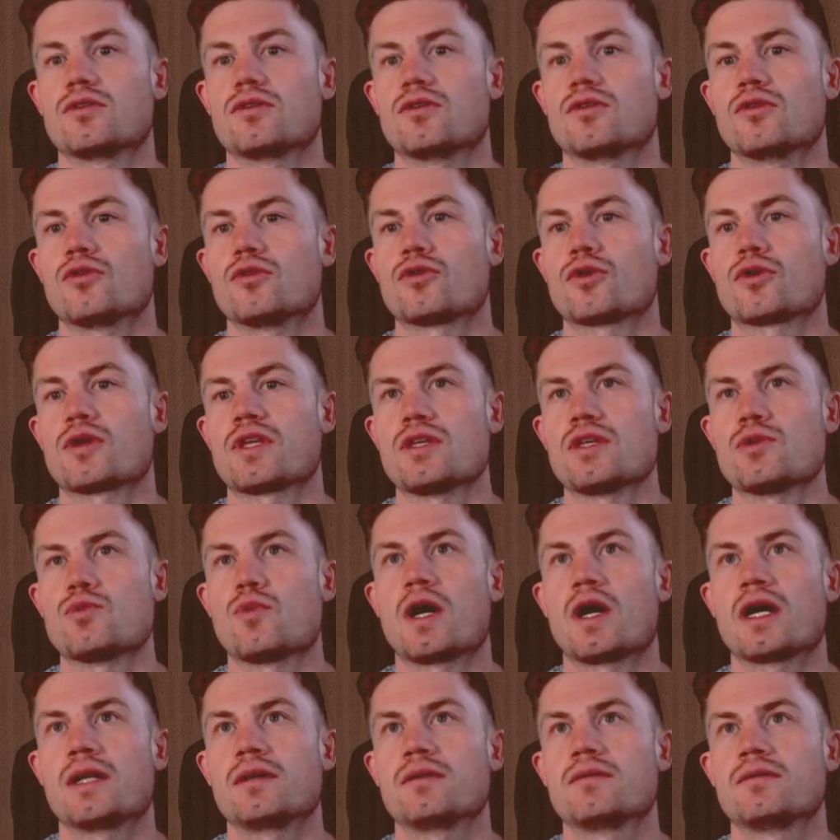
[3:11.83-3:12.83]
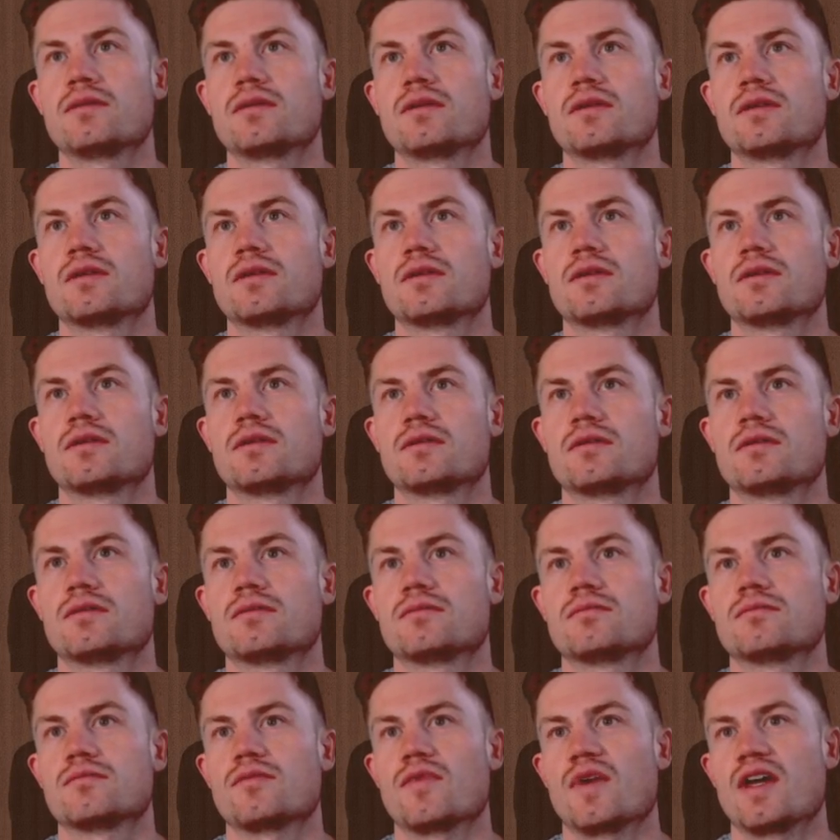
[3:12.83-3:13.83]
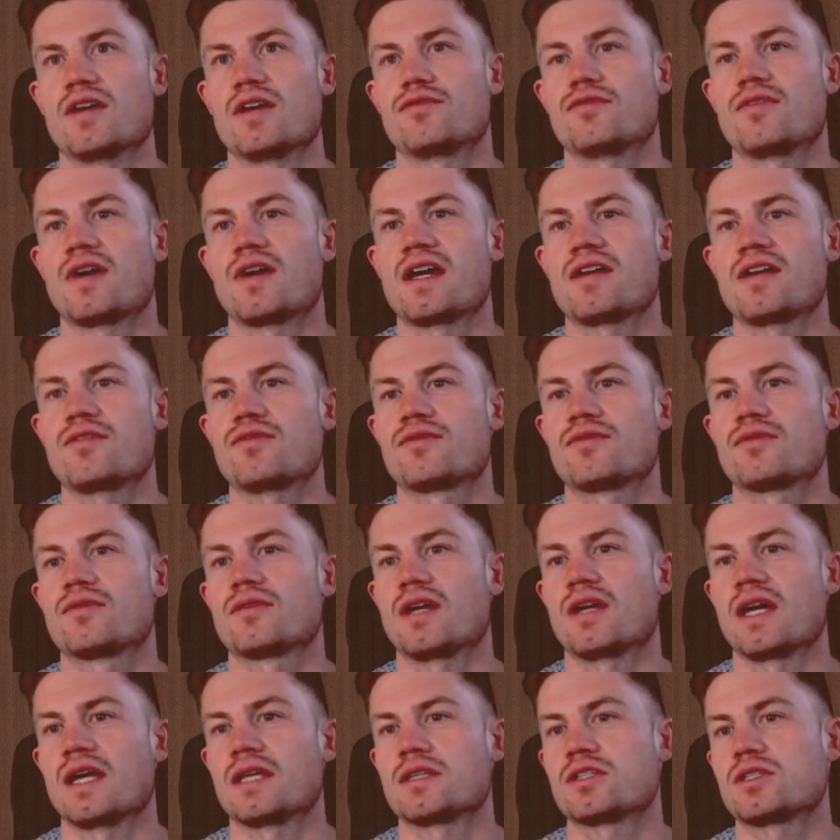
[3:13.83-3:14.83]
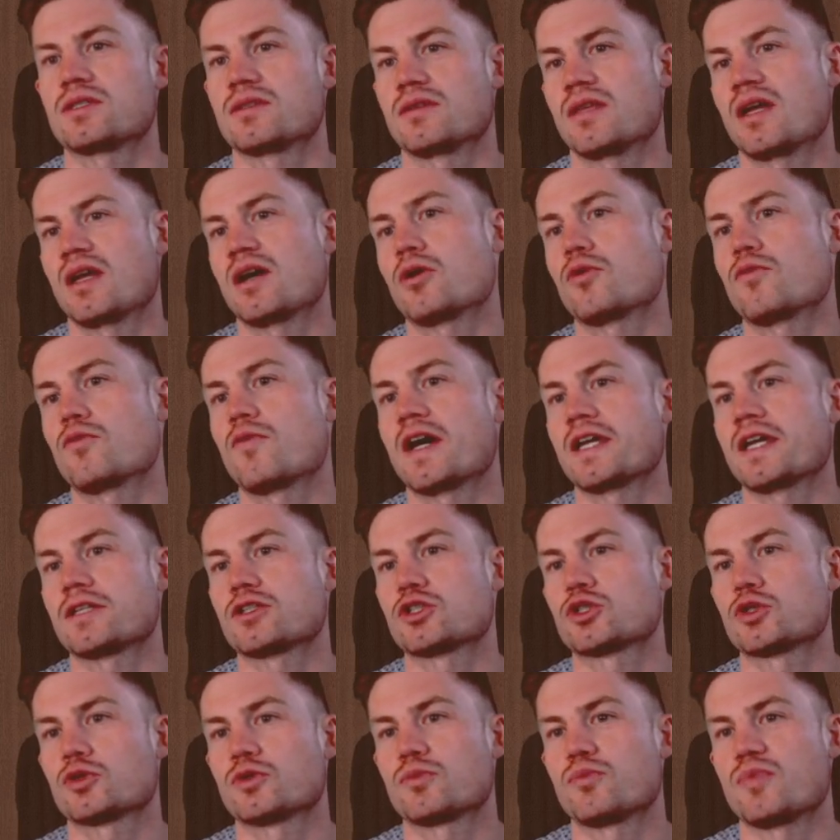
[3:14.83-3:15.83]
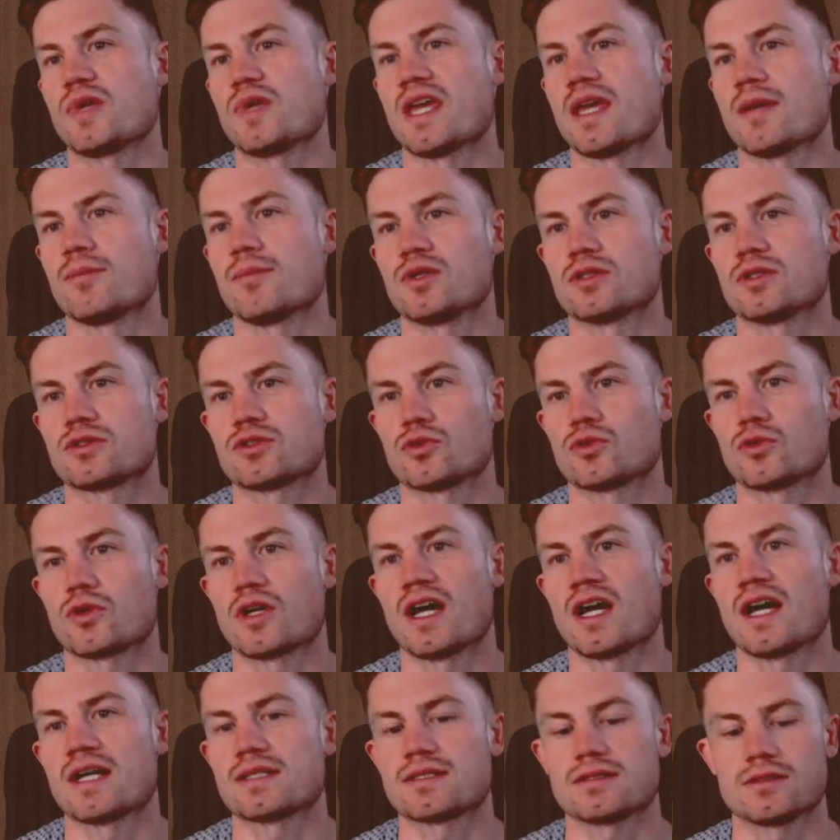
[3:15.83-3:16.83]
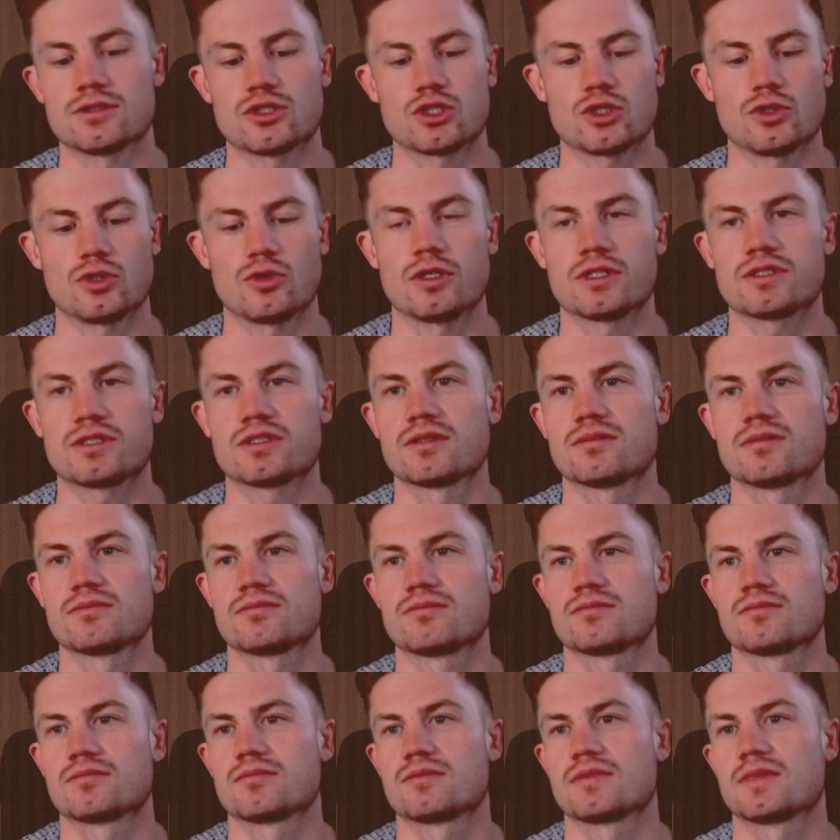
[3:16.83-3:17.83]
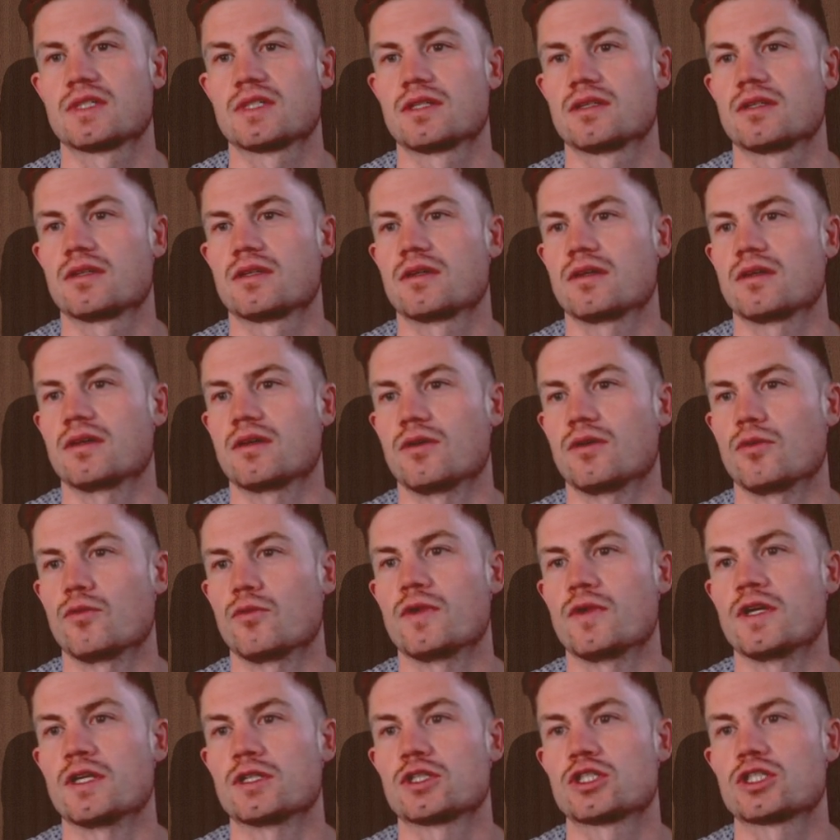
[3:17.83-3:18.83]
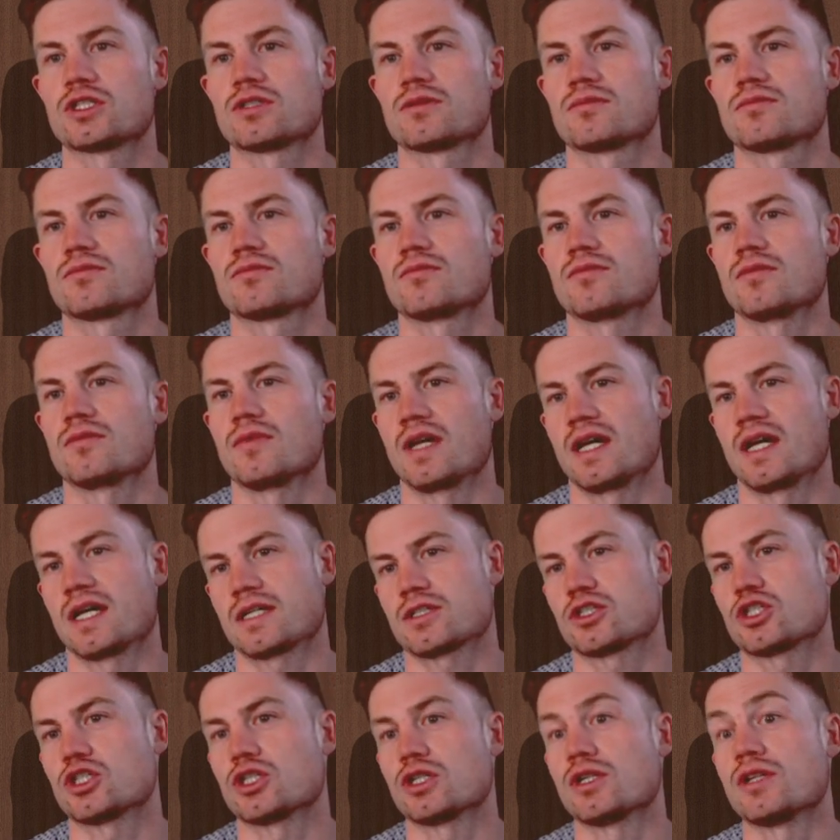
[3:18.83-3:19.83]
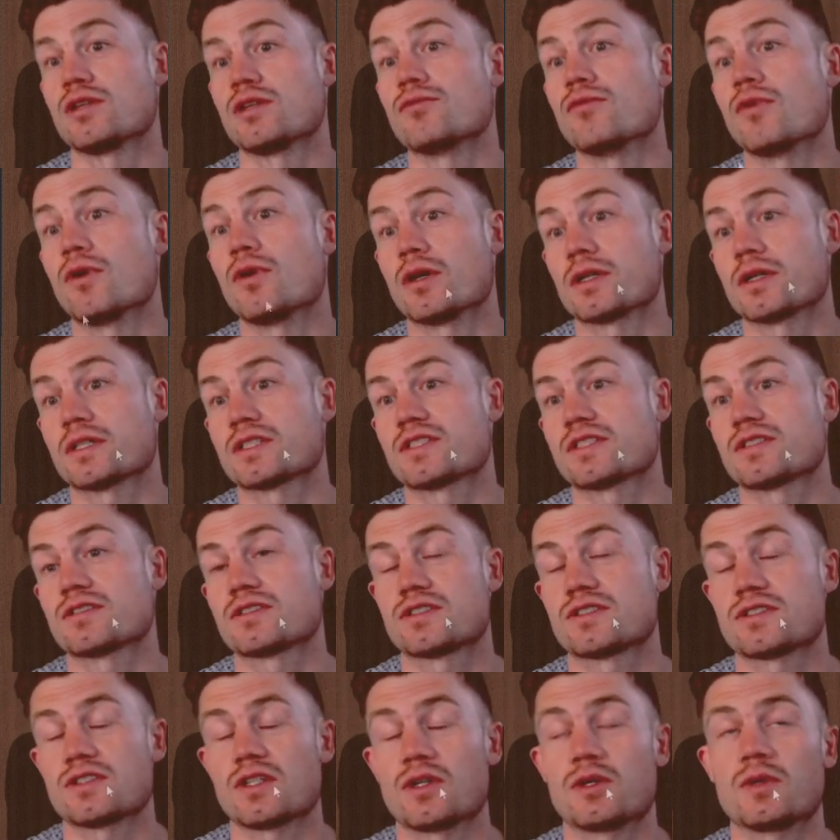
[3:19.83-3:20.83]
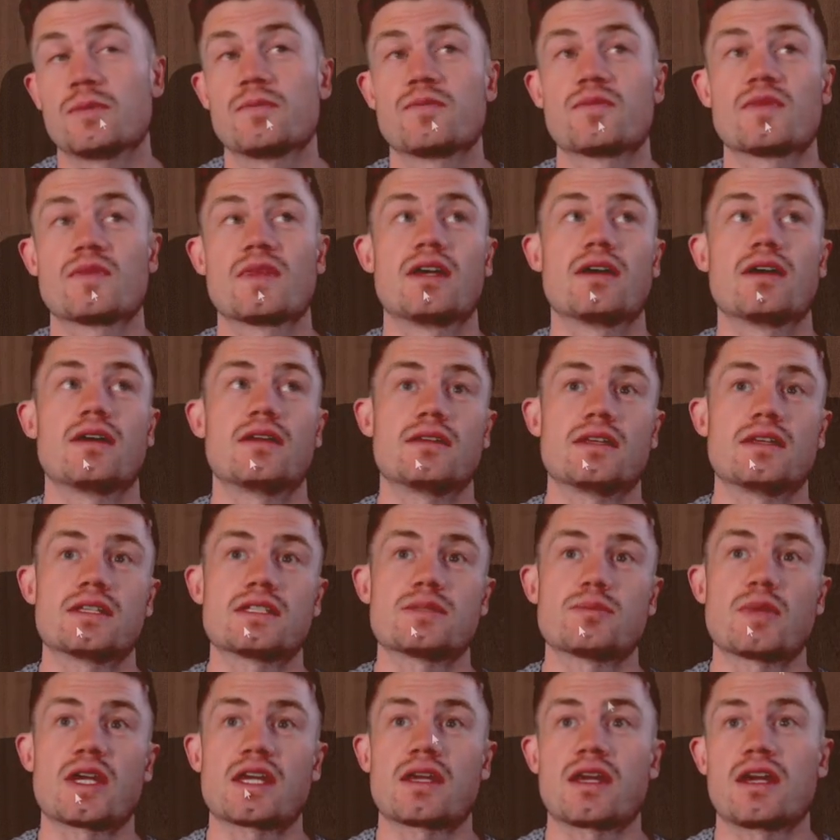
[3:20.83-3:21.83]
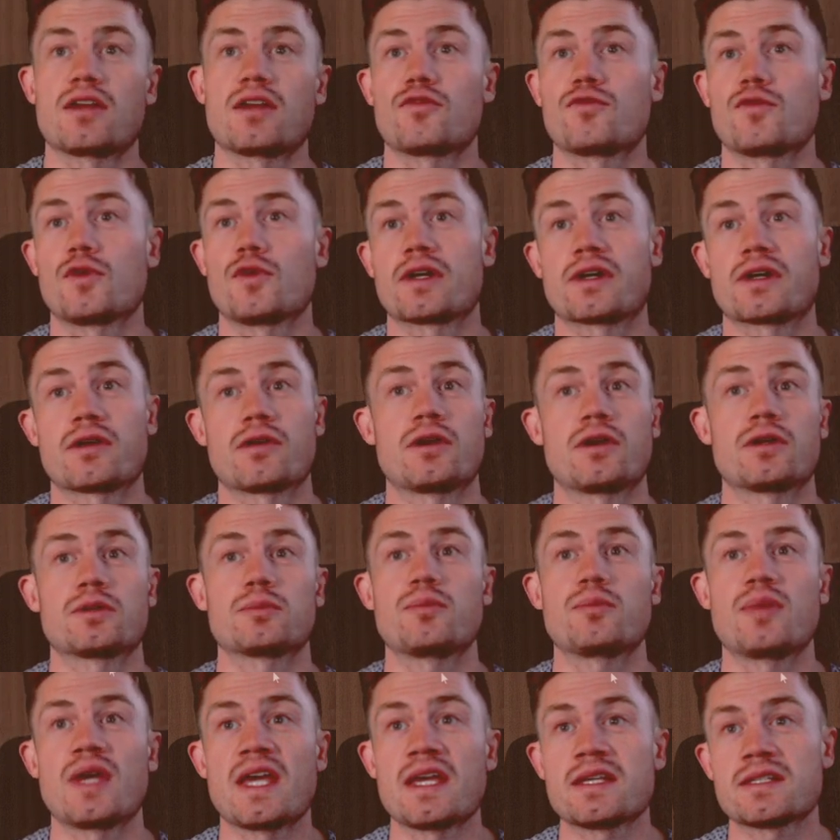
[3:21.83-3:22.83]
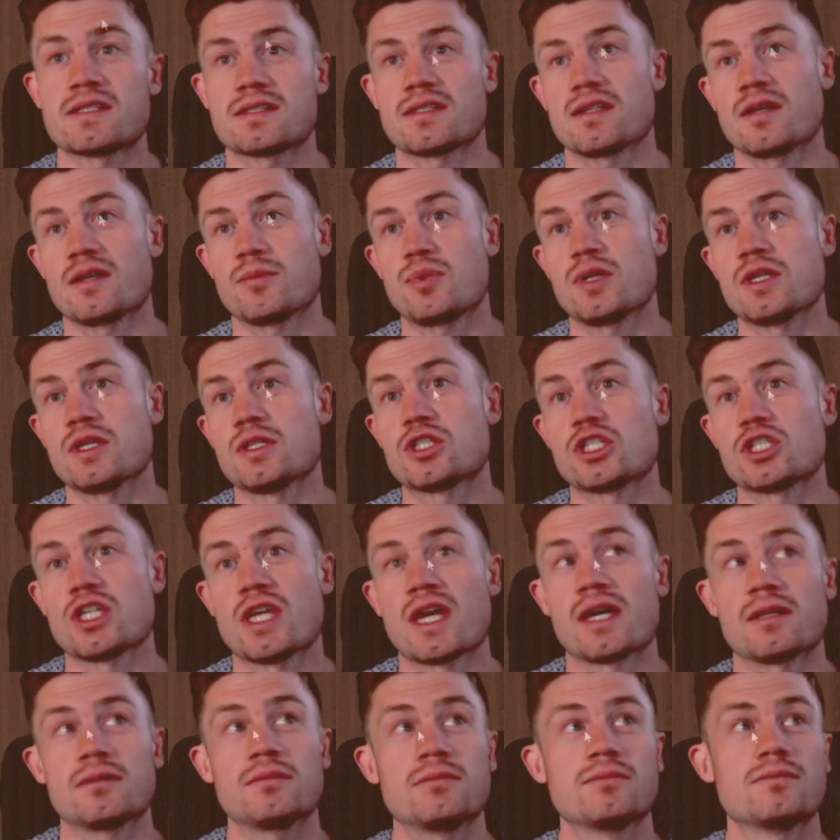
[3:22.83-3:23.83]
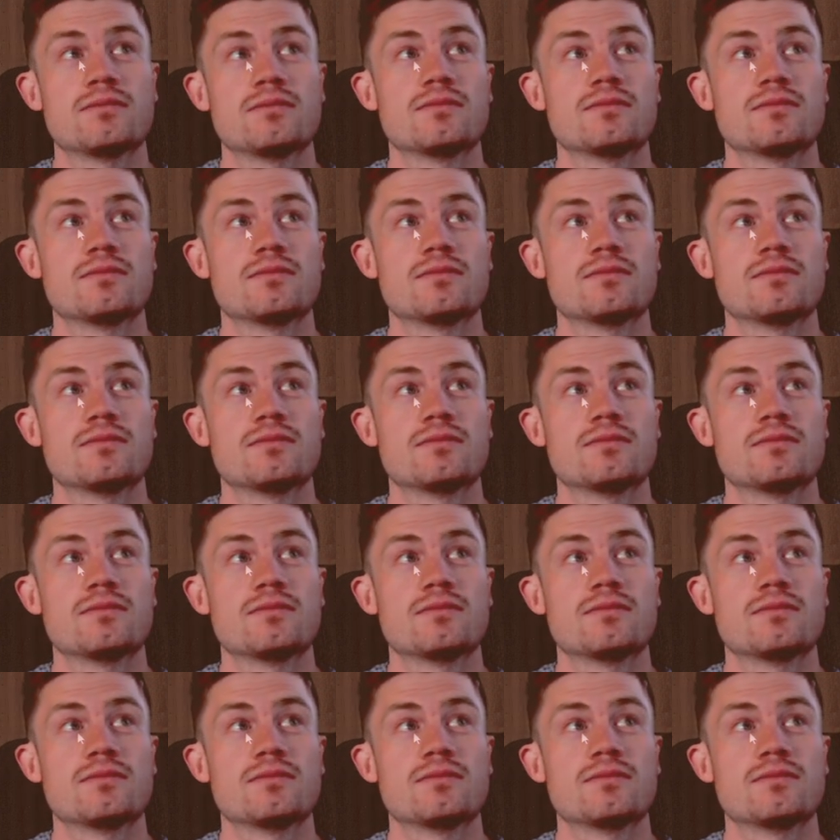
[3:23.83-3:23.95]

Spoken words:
rook e1, f5, and now white should be able to castle short, which actually works. So that's my kind of workaround. Paste a PGN